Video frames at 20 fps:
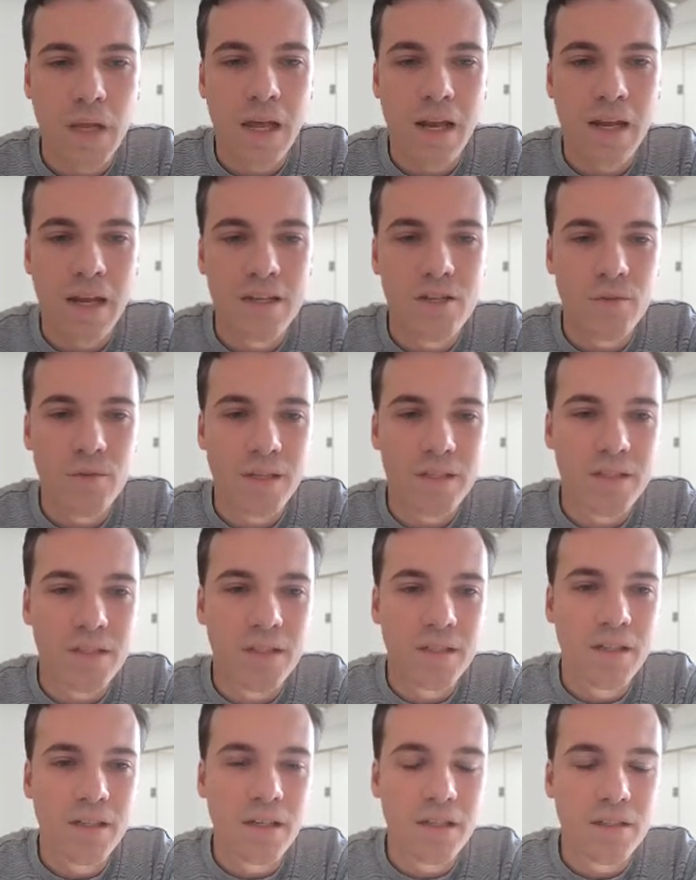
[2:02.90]
And as you can
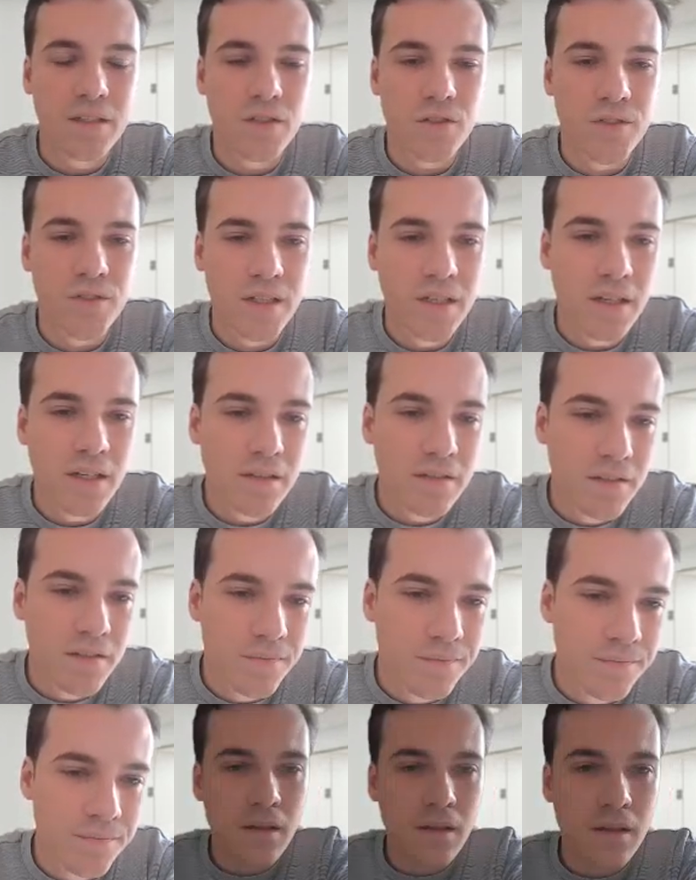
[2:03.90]
see, it succeeded.
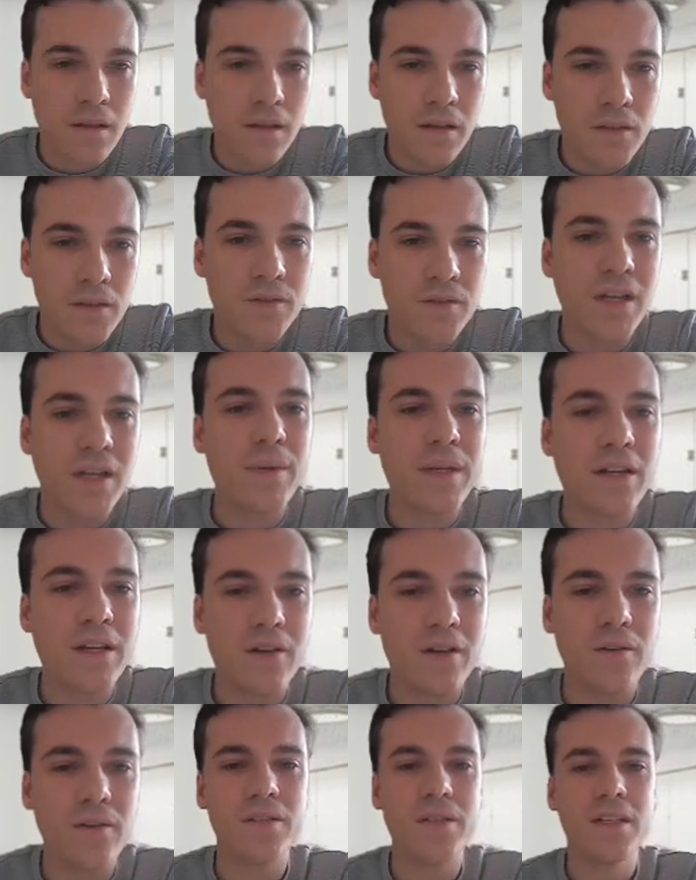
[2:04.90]
So there we
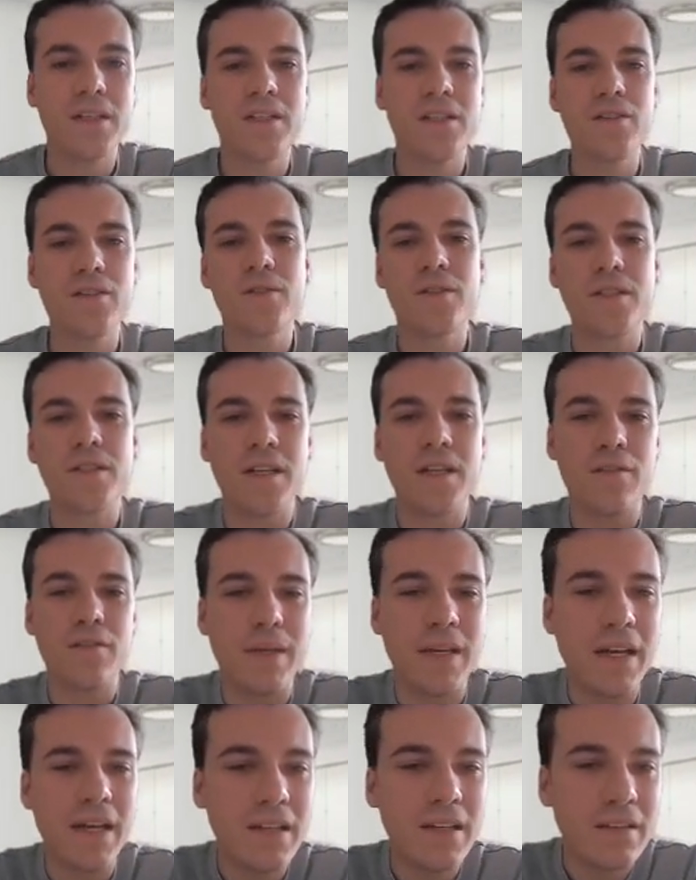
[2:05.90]
go. 6 users have
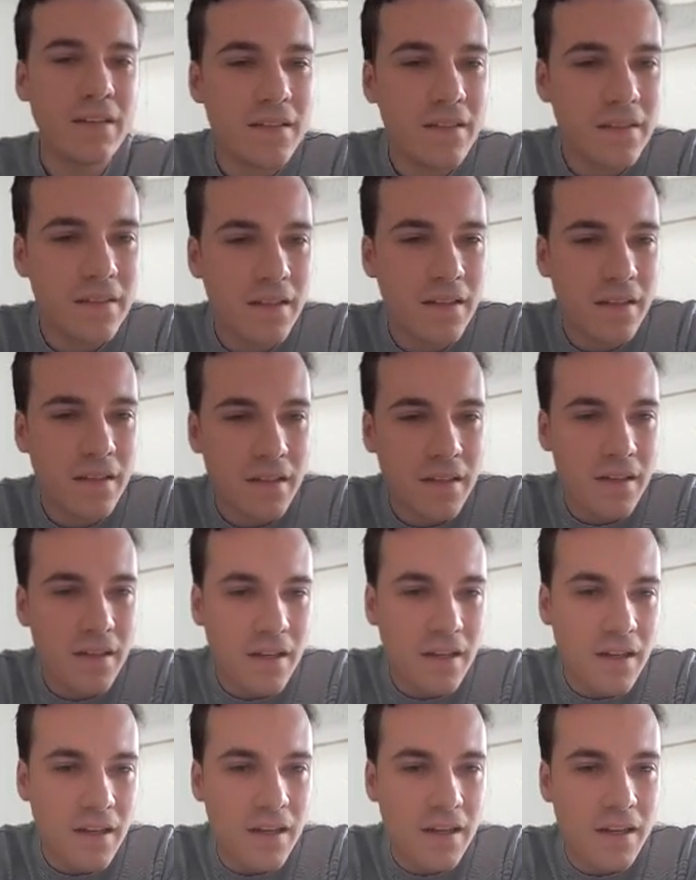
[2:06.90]
been added.
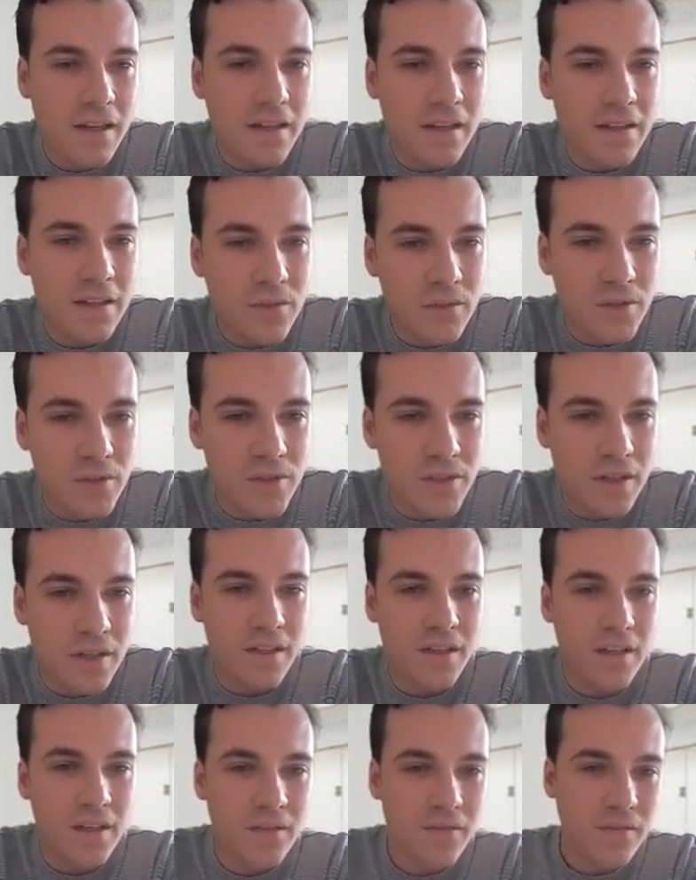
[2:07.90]
The users are
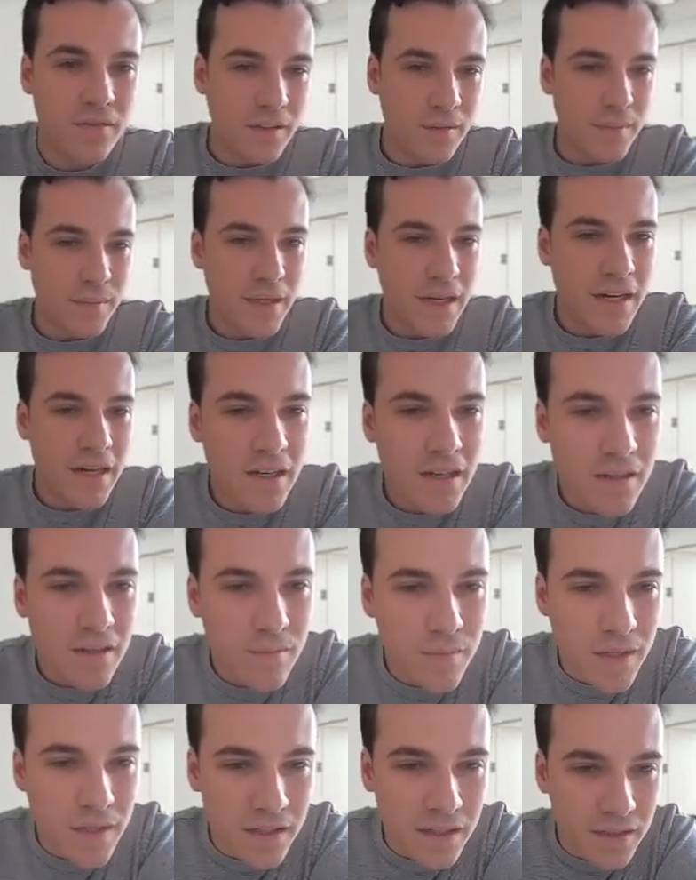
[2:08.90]
Jan van der Berg,
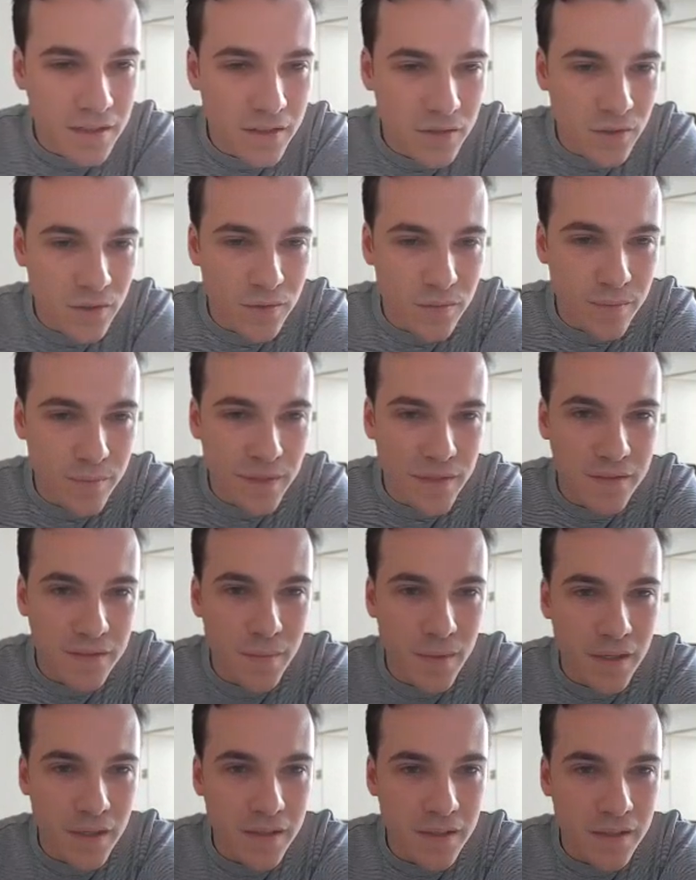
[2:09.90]
Maria de Jong, Pieter
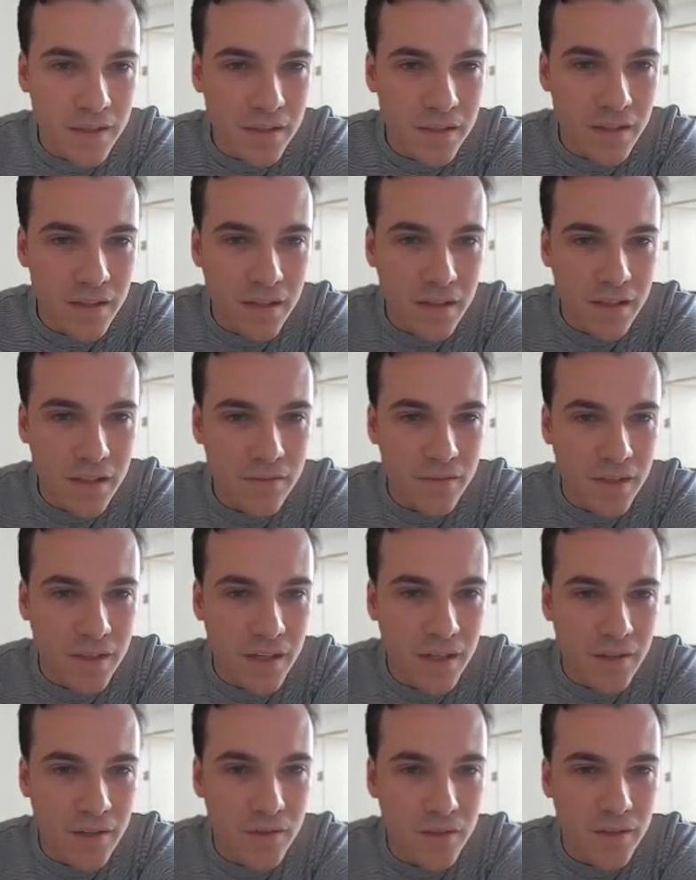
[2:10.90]
Bakker, Anna van
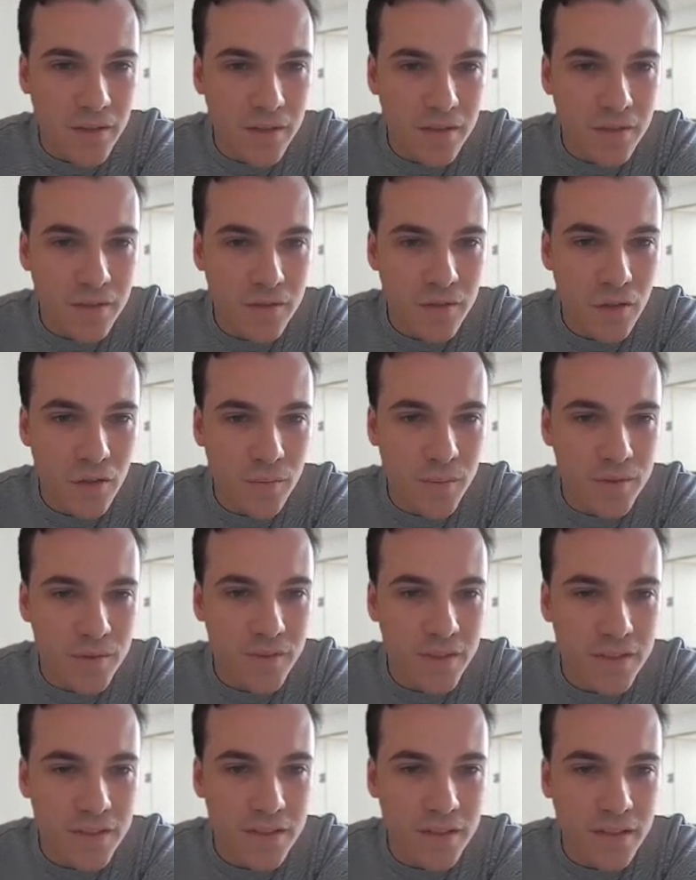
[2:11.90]
Houten, Thomas
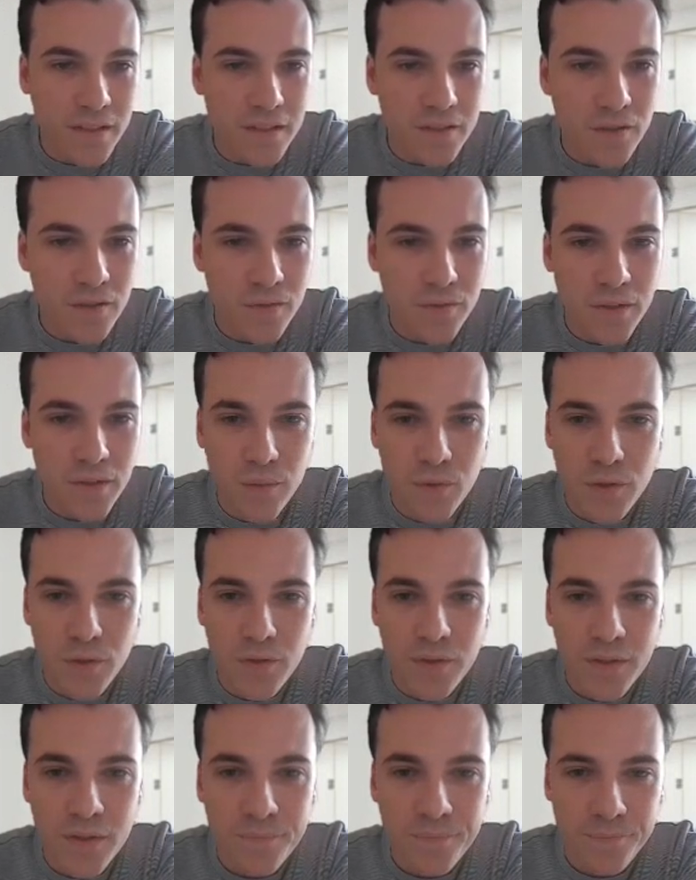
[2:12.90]
Visser, and Sophie
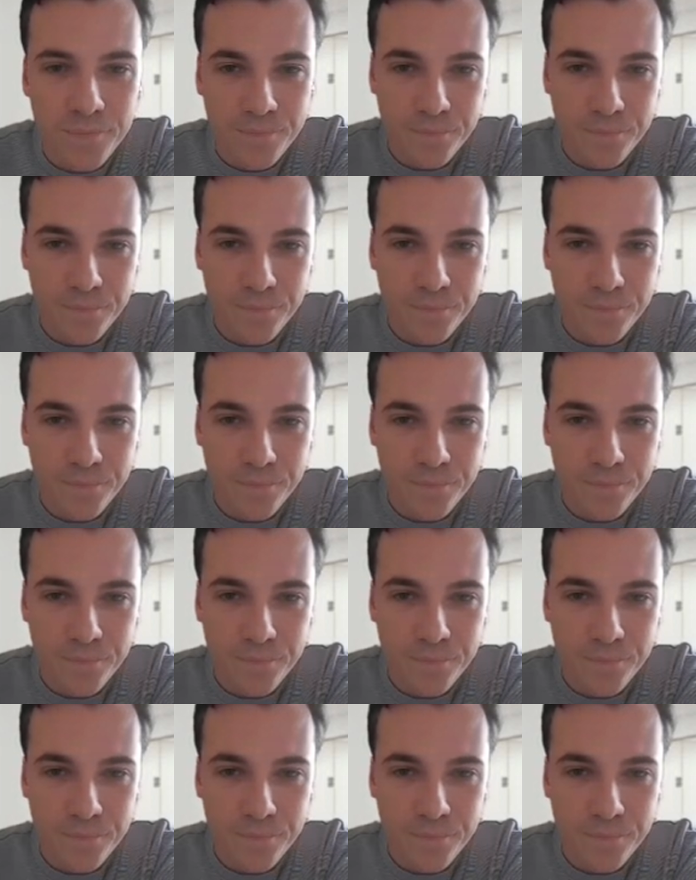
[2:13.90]
Mulder.